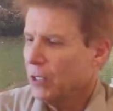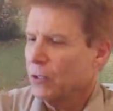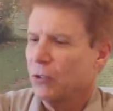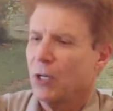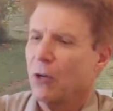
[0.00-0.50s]

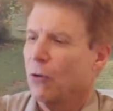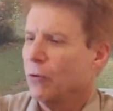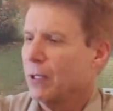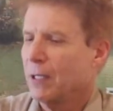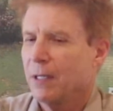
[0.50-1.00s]

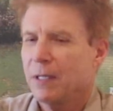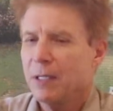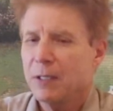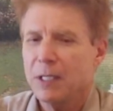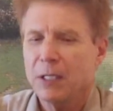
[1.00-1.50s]
So
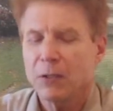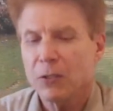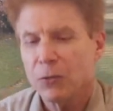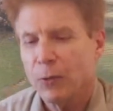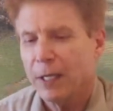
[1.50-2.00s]
this
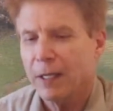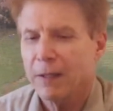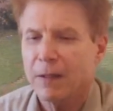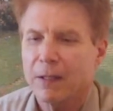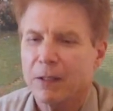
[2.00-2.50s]
deals
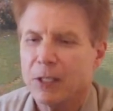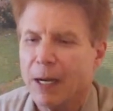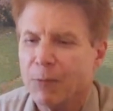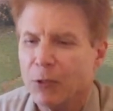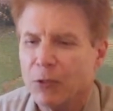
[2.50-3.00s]
with
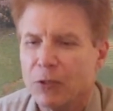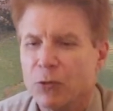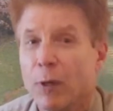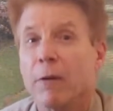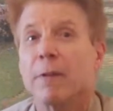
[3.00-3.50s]
chapters
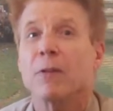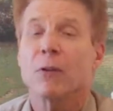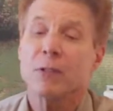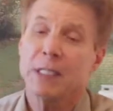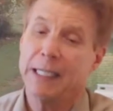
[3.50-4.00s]
12 and
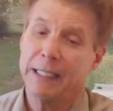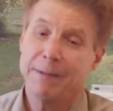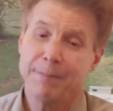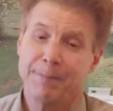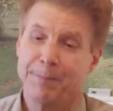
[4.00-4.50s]

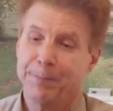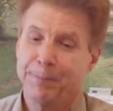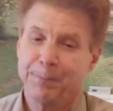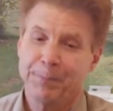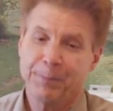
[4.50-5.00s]
13,
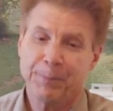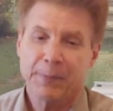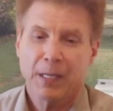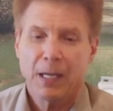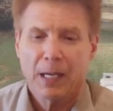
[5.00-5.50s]

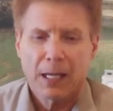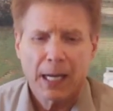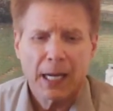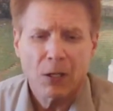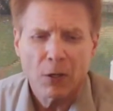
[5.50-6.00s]

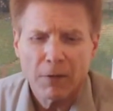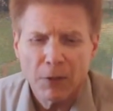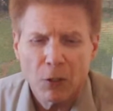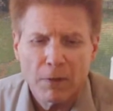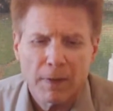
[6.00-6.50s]
and a
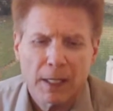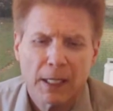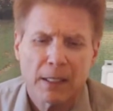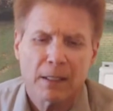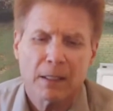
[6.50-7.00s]
review of
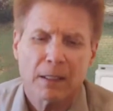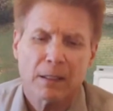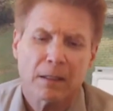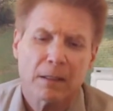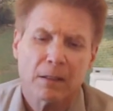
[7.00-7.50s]
the
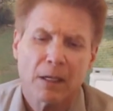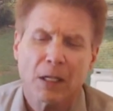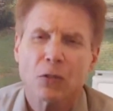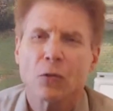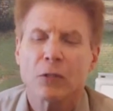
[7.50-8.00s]

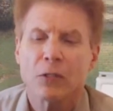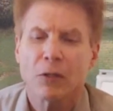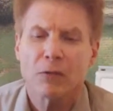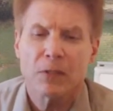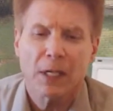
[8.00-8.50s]
non-chord
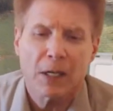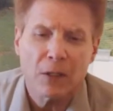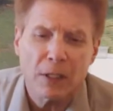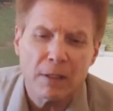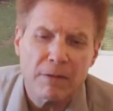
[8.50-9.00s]
tones
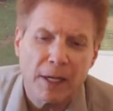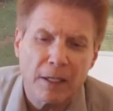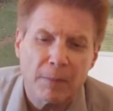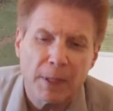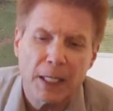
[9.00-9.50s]
there you can
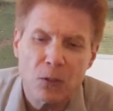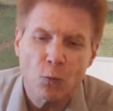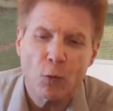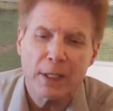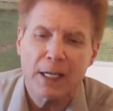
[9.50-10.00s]
find on
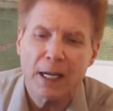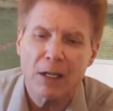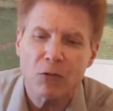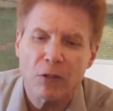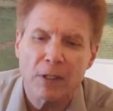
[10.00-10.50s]
page
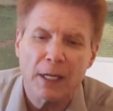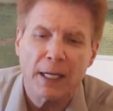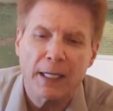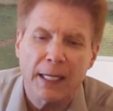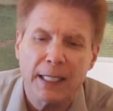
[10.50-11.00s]

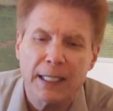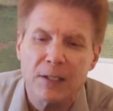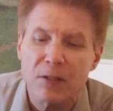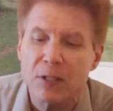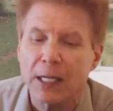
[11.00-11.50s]

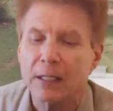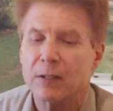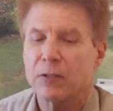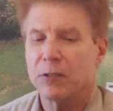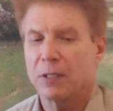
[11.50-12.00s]

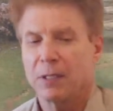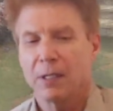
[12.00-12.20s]
186.